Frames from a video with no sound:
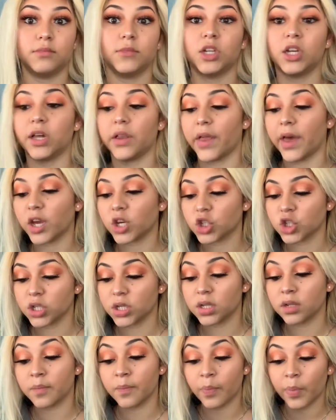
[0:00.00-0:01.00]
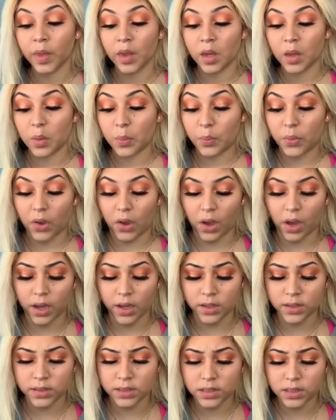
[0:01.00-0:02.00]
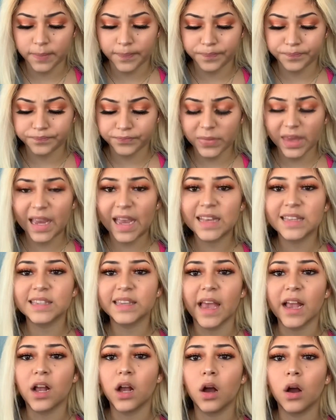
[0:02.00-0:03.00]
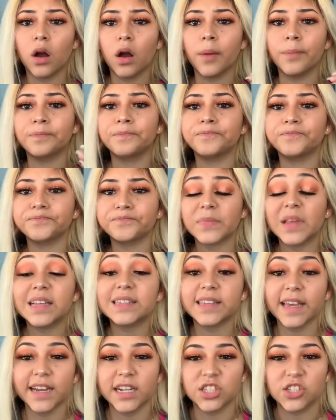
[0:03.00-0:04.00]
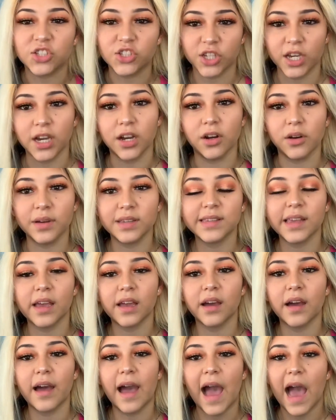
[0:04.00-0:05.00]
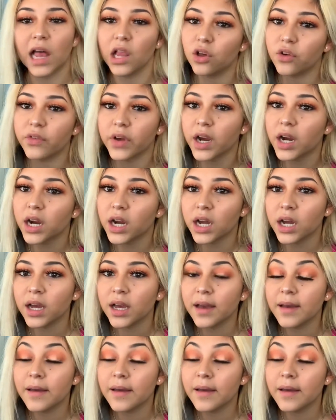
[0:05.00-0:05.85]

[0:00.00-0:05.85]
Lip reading: collection, because it's like a gel, it's like a aloe vera,